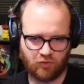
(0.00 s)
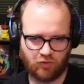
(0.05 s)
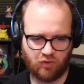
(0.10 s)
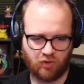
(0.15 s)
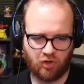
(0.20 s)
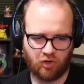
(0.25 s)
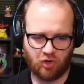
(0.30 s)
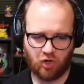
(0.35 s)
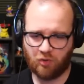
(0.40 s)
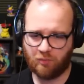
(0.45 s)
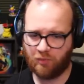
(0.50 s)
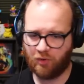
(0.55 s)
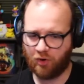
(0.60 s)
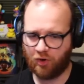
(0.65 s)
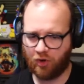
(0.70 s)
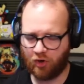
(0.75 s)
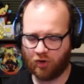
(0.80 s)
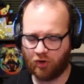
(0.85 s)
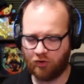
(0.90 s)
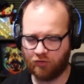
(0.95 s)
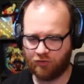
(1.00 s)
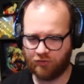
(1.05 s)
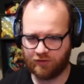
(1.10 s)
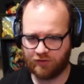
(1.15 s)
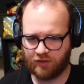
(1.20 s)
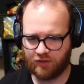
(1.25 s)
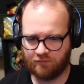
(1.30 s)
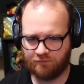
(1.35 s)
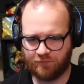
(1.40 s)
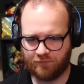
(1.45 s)
Armor the
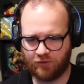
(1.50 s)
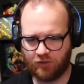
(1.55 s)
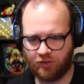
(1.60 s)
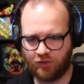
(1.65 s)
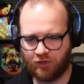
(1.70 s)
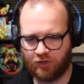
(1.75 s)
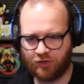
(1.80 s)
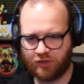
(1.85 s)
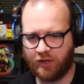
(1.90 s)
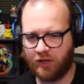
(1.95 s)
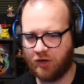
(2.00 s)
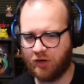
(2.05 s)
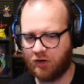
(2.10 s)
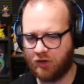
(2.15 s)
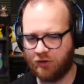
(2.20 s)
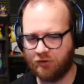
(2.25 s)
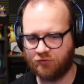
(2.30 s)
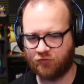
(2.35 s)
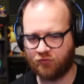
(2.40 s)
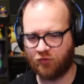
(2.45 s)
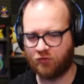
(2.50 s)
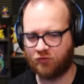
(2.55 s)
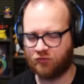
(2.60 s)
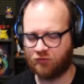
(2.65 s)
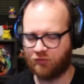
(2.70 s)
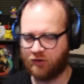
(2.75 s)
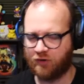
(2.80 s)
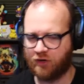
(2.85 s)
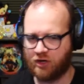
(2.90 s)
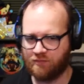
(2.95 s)
Nidavellir here, so I don't have to
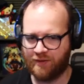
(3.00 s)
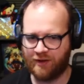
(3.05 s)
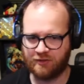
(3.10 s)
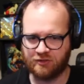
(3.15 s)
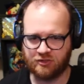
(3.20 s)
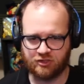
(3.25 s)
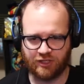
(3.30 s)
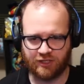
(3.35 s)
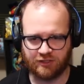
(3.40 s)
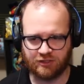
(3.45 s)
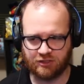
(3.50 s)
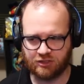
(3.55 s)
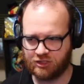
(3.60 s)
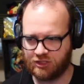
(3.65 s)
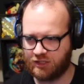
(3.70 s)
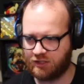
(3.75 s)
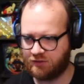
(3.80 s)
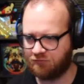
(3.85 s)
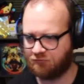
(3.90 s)
worry about Shang-Chi and